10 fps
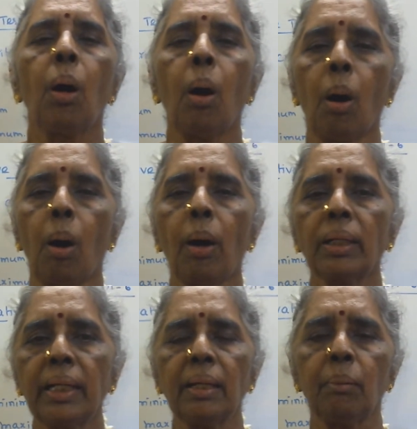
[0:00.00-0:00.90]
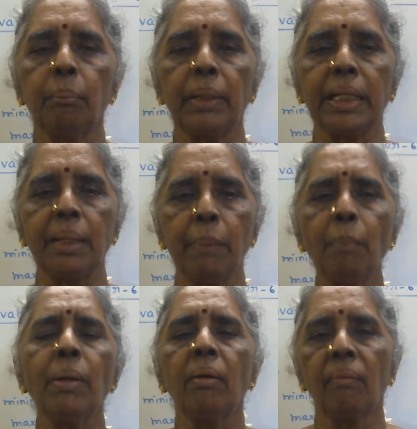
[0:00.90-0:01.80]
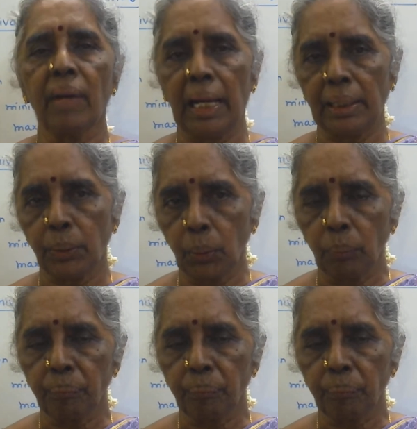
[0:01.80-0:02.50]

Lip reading: or the minimum value.